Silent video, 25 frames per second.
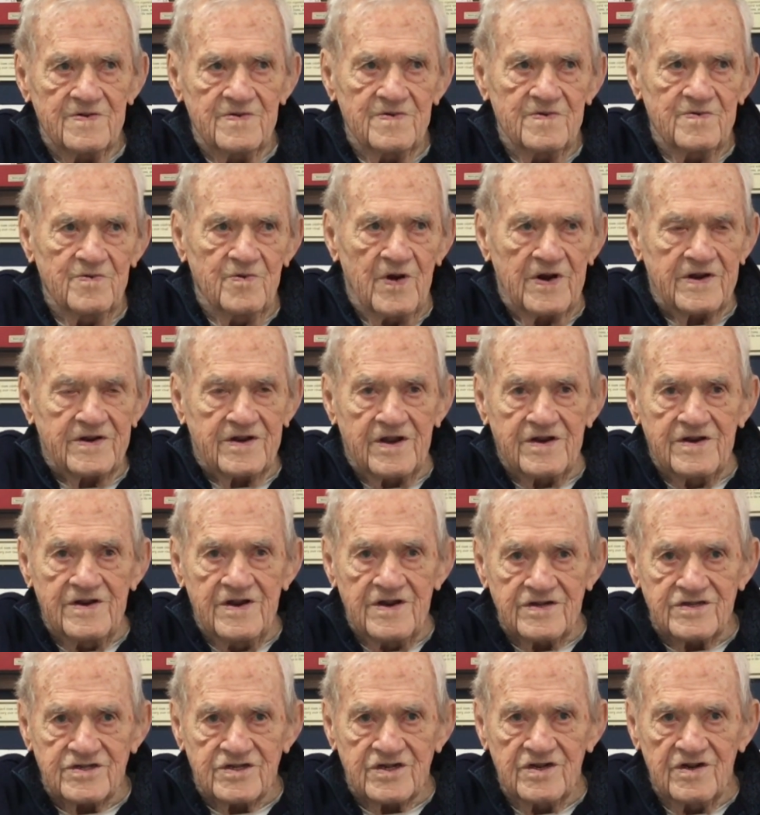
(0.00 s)

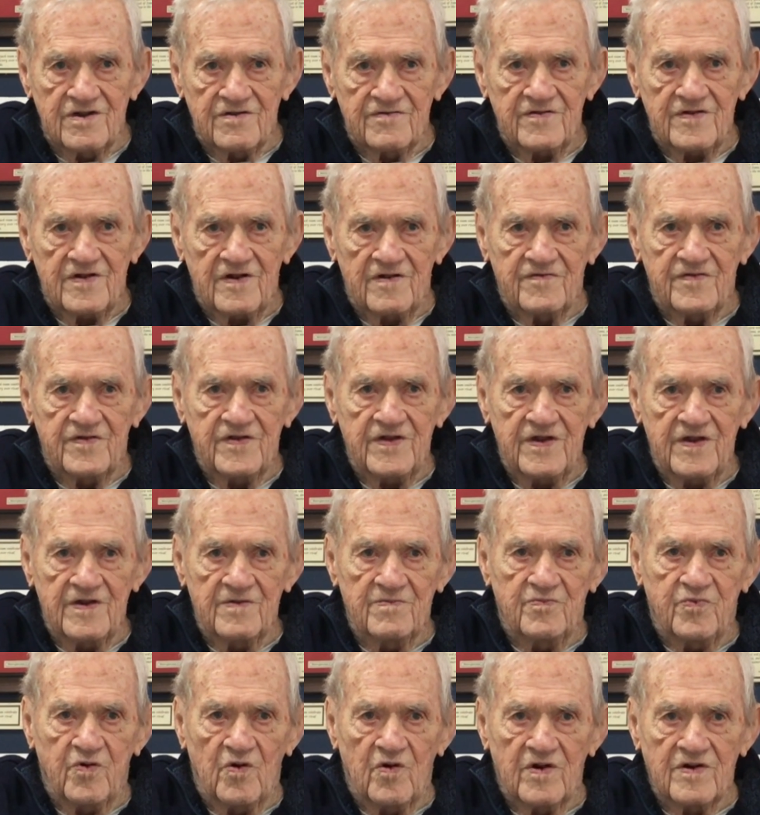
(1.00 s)
recognition of the
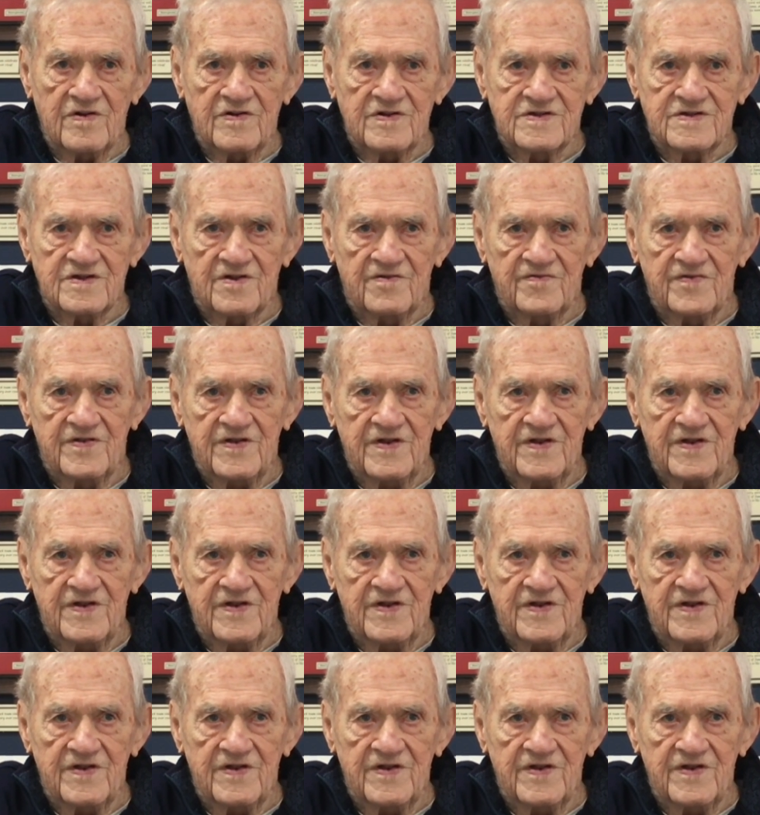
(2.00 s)
importance of